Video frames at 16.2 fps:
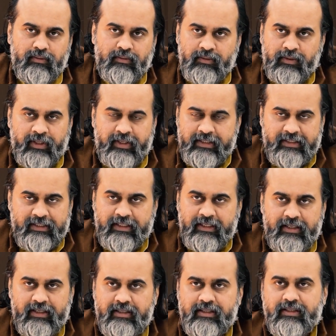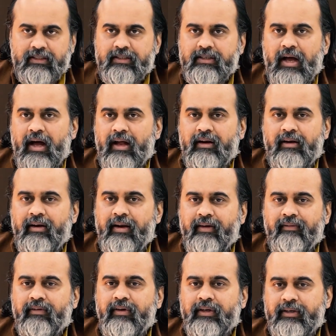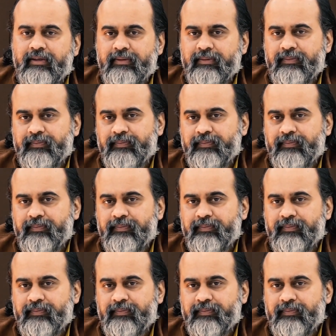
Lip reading: the results are never